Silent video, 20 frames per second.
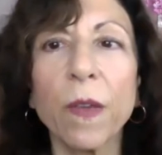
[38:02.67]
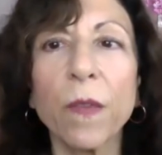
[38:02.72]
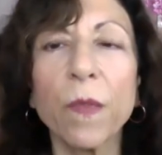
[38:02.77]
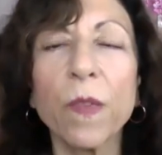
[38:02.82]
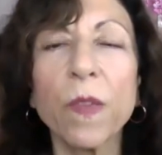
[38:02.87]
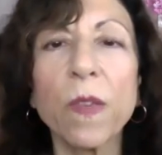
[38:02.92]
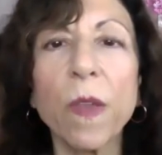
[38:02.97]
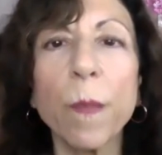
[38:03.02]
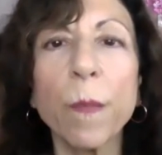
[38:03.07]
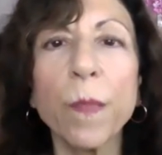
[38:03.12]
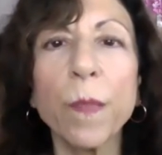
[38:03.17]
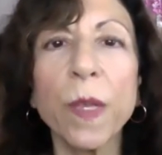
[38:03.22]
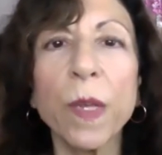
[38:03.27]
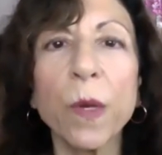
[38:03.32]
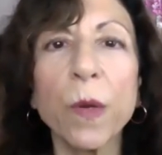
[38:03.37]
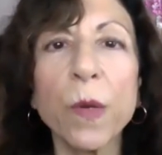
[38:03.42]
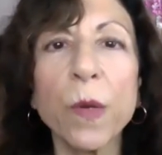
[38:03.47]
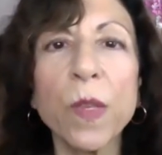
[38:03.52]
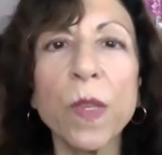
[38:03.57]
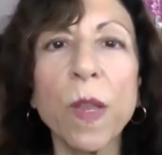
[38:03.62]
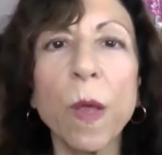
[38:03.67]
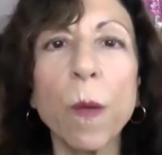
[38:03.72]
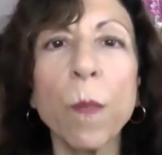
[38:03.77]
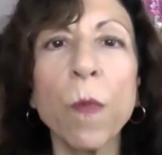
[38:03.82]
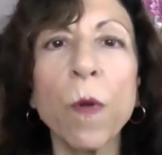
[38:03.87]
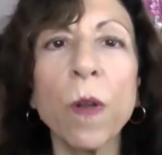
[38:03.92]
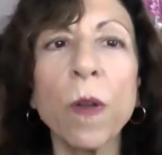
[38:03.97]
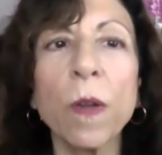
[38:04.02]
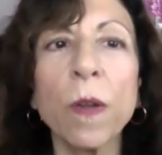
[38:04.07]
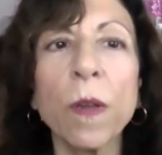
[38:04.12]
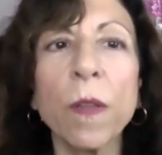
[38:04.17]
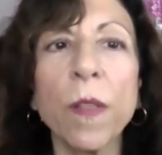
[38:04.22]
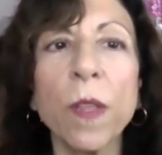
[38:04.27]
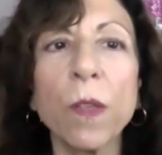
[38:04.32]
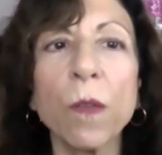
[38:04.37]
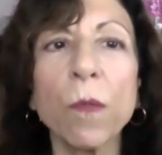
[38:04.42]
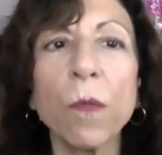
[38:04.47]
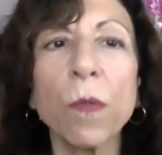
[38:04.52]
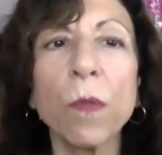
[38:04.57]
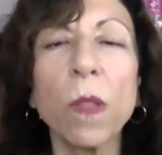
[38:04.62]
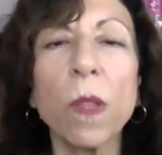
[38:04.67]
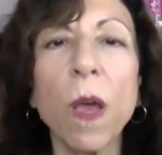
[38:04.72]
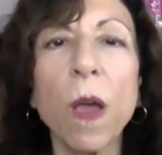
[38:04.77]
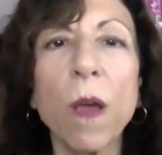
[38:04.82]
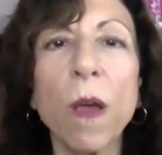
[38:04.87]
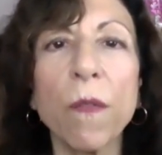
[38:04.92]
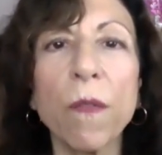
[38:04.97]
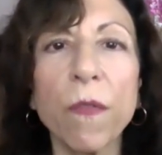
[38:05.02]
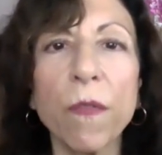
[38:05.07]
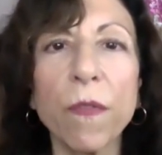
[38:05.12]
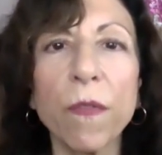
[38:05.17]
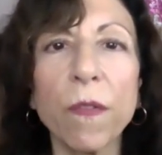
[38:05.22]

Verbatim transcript: of something or someone that you love.